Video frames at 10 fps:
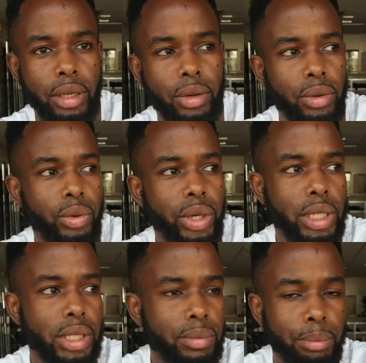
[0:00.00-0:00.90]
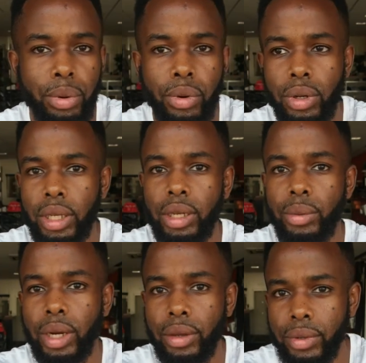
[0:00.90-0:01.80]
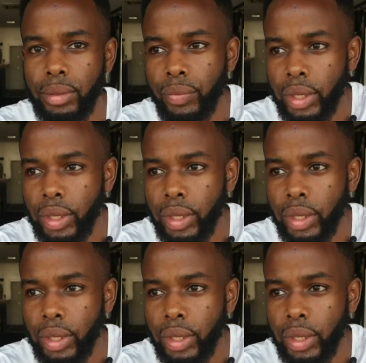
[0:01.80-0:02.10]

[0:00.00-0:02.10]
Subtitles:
you know, raised poorly or whatever.